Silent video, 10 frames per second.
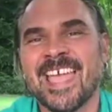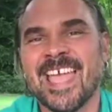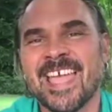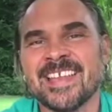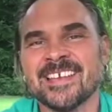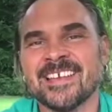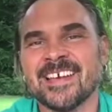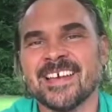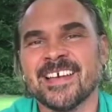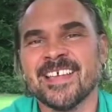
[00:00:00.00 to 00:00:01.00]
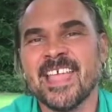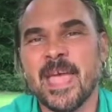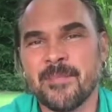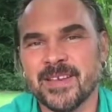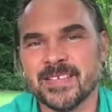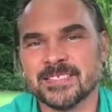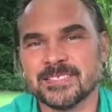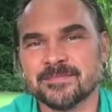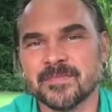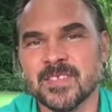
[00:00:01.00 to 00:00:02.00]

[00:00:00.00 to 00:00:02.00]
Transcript: and happiness.